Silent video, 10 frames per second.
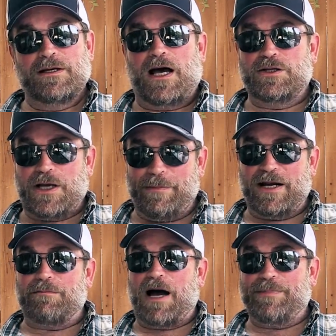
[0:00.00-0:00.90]
I
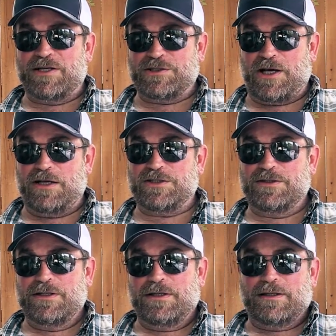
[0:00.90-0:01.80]
made a mopping sauce
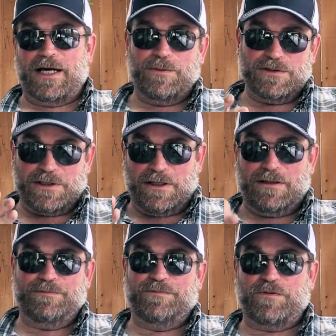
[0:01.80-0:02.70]
that was
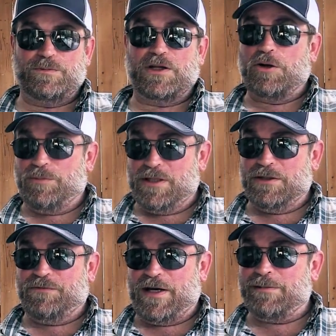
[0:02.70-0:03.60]
from the
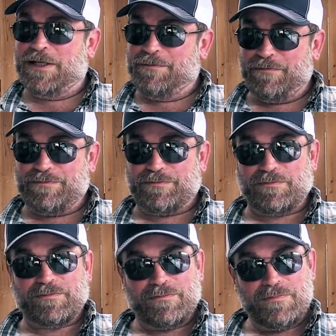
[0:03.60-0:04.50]
Lobel family,
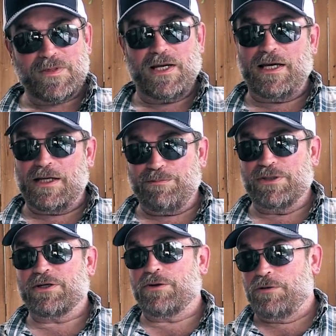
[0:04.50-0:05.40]
and
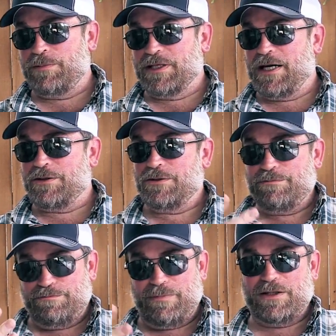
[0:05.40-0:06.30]
put their rub together
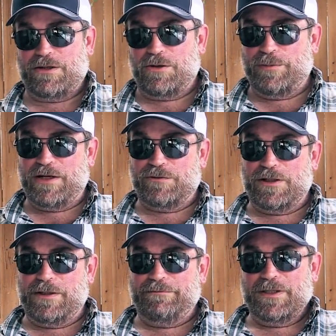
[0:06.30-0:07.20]
and made their homemade
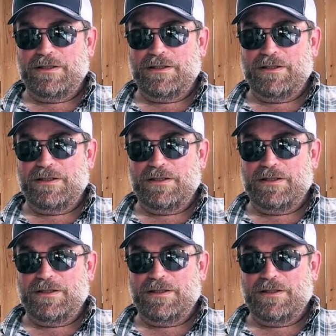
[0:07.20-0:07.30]
rub.